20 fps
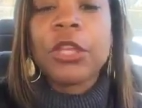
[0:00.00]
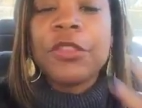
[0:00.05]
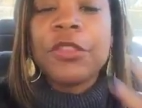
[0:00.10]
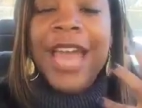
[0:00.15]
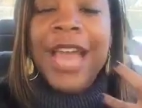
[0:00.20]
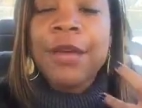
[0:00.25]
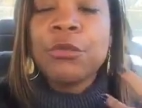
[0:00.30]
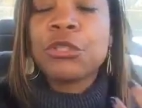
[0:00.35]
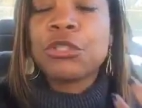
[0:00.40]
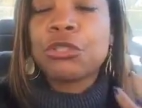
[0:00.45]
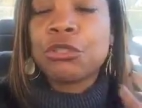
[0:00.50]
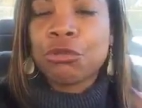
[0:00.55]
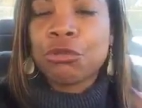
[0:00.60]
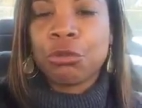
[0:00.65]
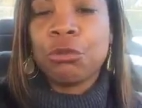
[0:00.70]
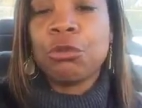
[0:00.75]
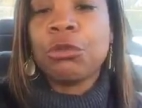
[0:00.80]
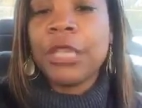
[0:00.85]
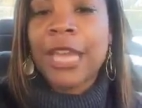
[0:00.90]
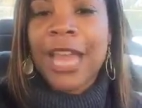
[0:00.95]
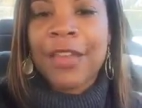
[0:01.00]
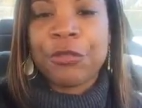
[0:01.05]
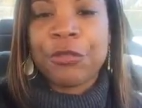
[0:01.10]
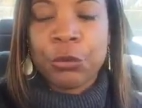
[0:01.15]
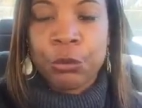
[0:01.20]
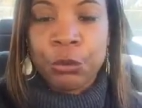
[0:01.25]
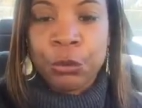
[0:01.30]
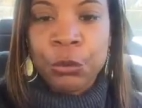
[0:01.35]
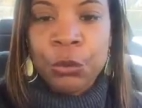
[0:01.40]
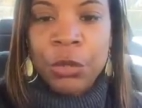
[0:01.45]
and that was truly at
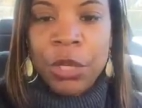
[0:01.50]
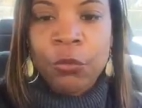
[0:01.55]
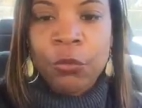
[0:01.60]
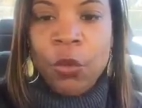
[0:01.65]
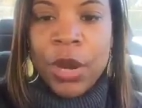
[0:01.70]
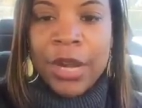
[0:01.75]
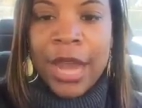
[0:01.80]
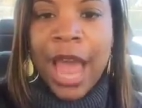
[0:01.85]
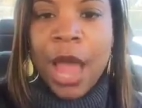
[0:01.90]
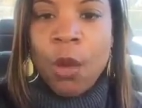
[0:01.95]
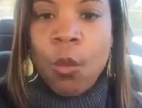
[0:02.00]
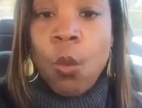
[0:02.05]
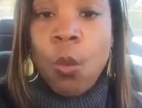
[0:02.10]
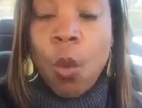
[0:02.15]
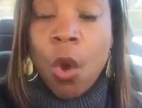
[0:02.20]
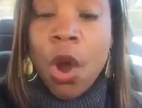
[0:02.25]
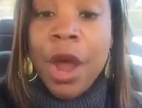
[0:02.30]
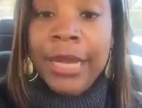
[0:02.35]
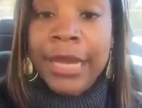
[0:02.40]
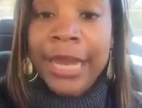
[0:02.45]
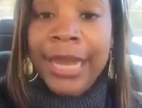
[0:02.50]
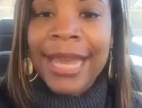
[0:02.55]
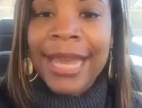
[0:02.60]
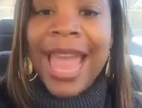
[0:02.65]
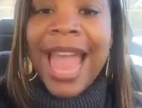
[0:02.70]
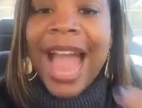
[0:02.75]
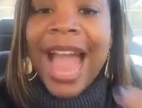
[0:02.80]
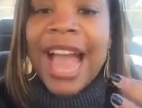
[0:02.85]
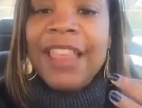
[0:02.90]
the root of what I wanted,